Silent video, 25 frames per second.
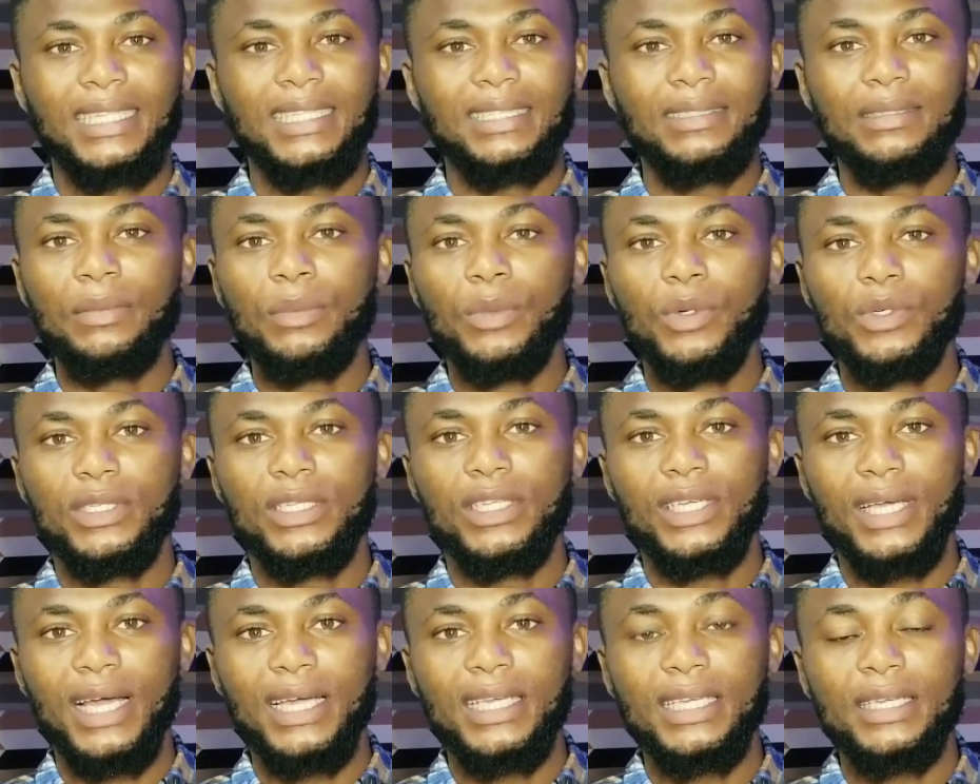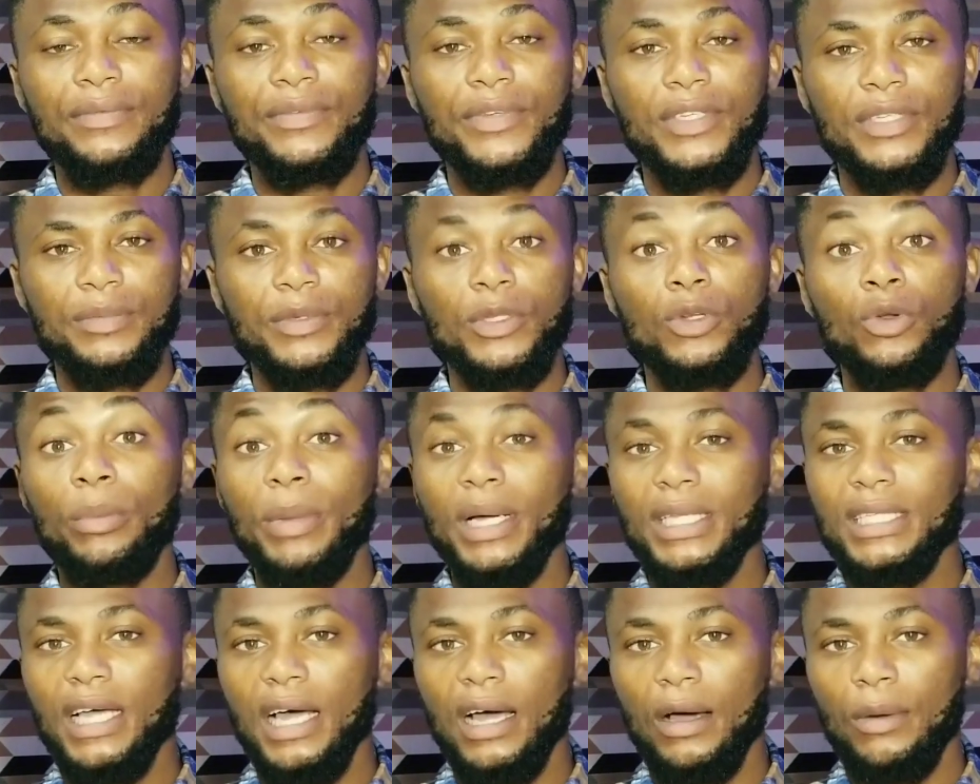the most you can give is B no
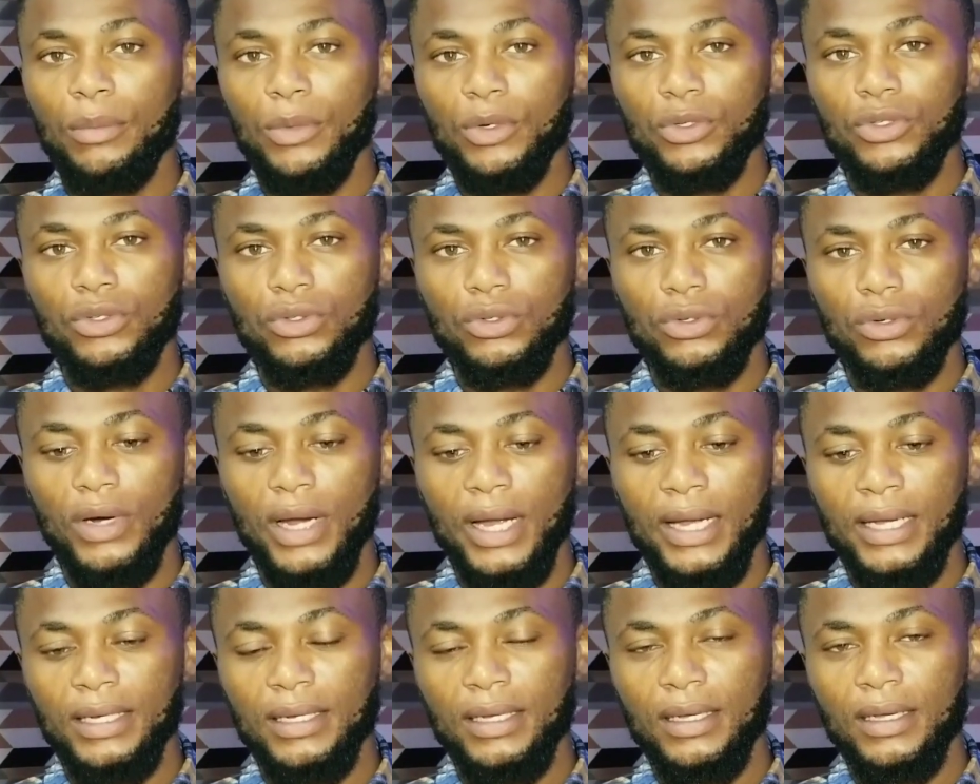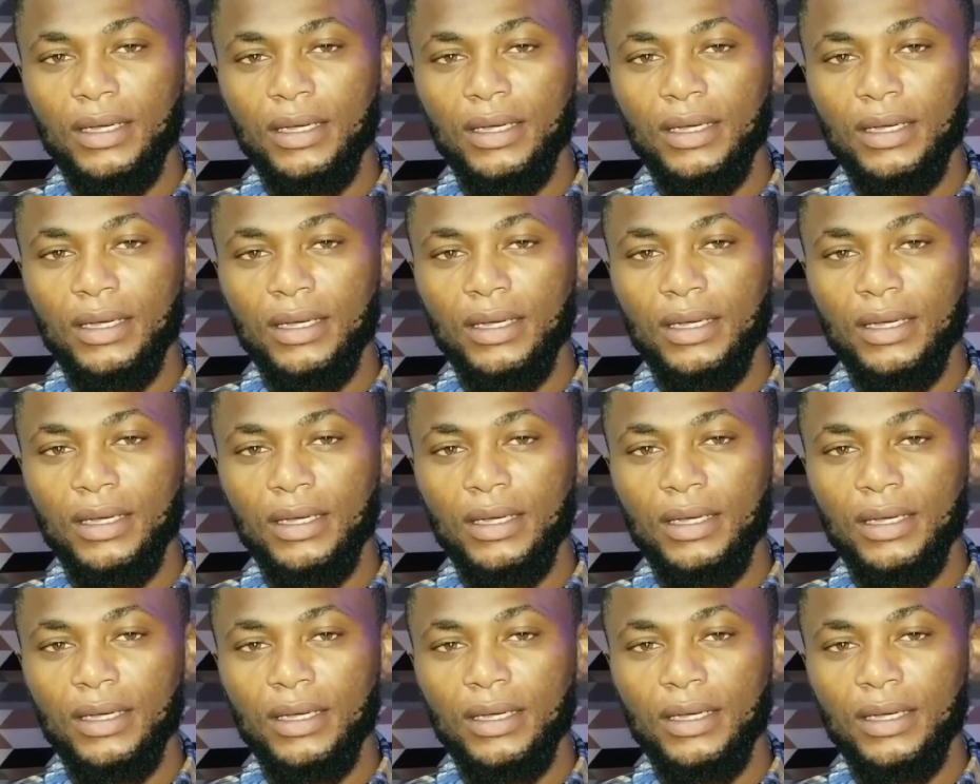matter how much you try.